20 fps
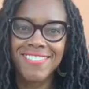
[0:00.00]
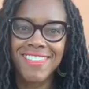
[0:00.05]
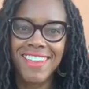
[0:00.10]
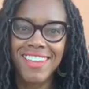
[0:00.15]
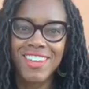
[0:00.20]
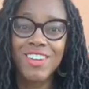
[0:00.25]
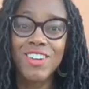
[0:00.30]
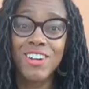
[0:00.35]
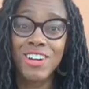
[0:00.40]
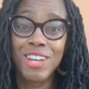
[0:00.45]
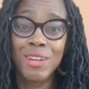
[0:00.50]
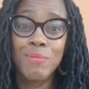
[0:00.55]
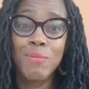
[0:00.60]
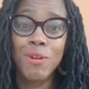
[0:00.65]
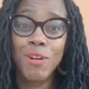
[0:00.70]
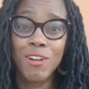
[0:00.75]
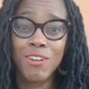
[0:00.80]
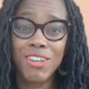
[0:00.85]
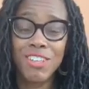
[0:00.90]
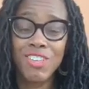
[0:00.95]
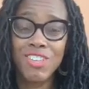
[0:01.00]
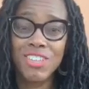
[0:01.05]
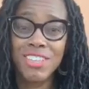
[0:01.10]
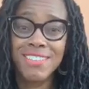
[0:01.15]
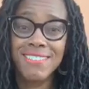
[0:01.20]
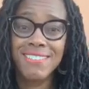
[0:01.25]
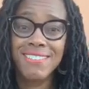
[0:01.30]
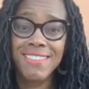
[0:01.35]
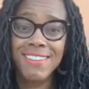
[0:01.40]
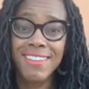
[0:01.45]
And you're going to get more
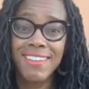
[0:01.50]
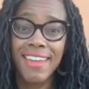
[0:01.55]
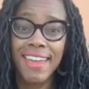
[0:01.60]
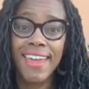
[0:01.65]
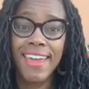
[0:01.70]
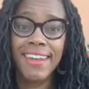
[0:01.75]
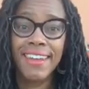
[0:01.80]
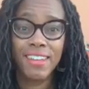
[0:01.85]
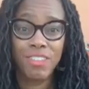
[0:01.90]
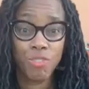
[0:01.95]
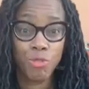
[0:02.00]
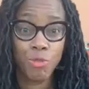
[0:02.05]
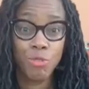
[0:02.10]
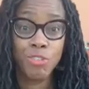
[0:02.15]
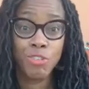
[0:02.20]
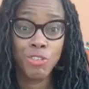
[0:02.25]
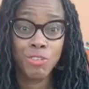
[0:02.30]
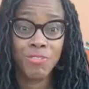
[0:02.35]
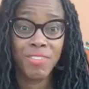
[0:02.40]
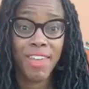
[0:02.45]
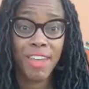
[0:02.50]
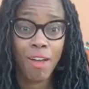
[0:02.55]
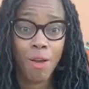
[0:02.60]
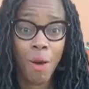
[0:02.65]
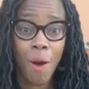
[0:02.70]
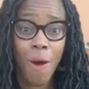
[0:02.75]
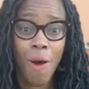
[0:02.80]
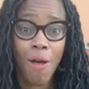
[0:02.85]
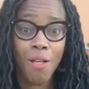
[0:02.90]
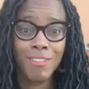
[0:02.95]
questions. And as a result of that
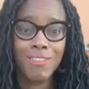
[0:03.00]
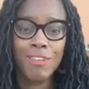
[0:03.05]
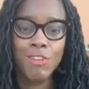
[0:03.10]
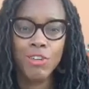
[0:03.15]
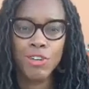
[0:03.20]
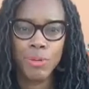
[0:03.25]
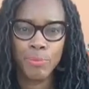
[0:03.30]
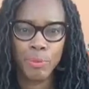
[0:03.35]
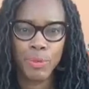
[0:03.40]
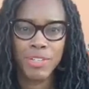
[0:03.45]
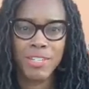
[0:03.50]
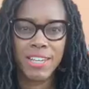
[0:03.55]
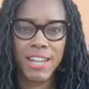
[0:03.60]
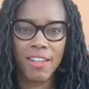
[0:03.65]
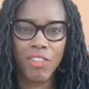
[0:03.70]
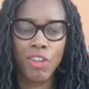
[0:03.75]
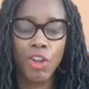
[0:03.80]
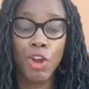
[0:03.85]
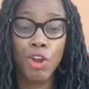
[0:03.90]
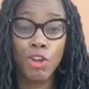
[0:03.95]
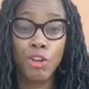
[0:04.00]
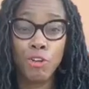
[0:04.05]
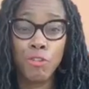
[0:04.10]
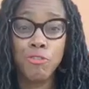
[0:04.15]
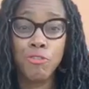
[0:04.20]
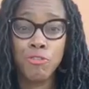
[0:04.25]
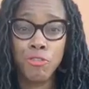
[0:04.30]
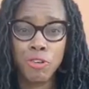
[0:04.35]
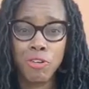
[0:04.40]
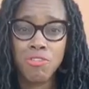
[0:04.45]
call, you're going to put together your
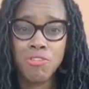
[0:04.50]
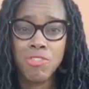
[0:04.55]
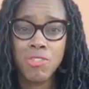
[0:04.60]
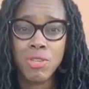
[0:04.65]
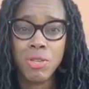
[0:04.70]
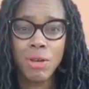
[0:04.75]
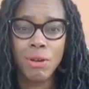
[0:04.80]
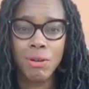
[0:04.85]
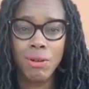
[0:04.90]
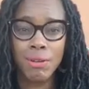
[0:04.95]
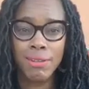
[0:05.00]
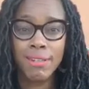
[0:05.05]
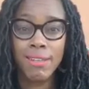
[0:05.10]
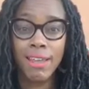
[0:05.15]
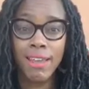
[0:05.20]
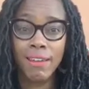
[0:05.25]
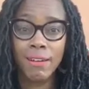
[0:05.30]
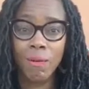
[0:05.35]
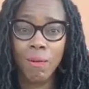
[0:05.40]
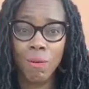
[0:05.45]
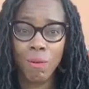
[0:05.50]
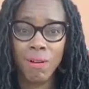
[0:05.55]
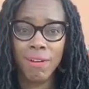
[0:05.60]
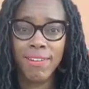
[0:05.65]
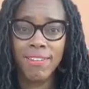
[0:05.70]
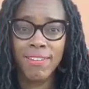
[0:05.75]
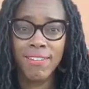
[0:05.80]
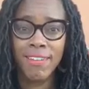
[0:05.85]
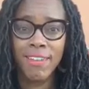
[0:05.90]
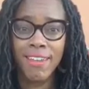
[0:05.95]
first online
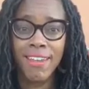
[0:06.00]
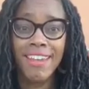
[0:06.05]
course.